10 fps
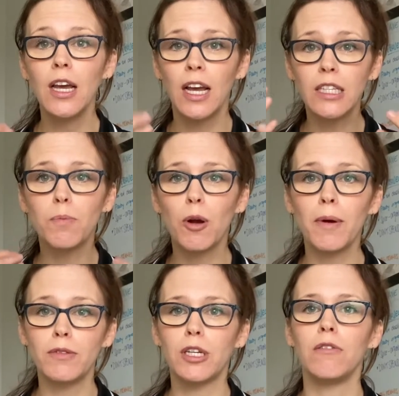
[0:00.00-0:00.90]
It's more
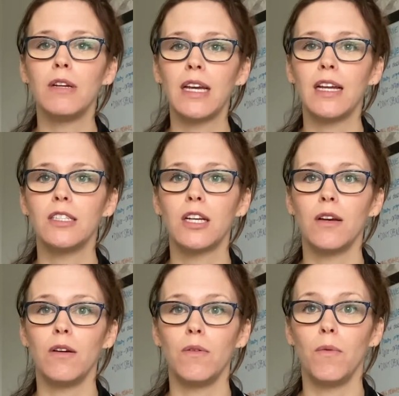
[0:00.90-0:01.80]
about tuning
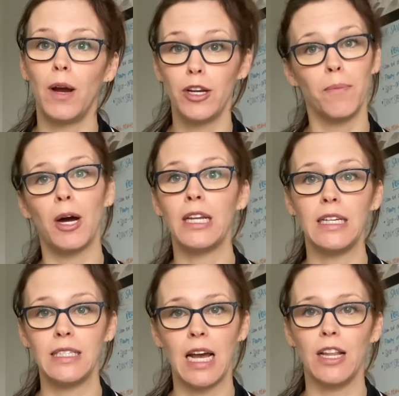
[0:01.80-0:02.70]
into what your body
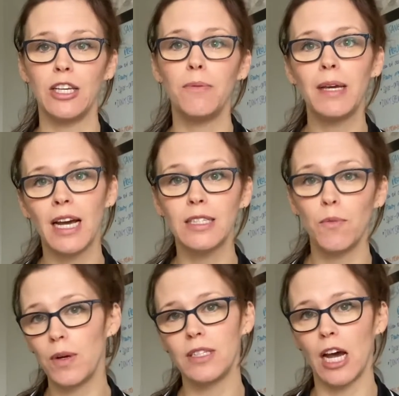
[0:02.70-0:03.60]
is telling you, because it
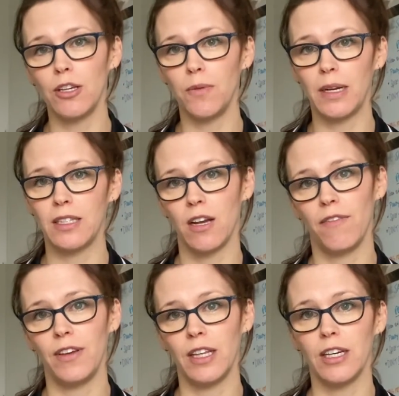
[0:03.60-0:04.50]
will tell you when it's
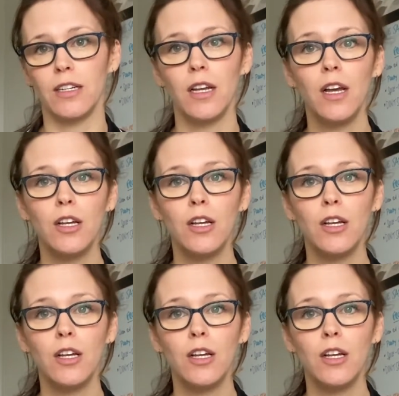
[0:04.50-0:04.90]
not feeling good.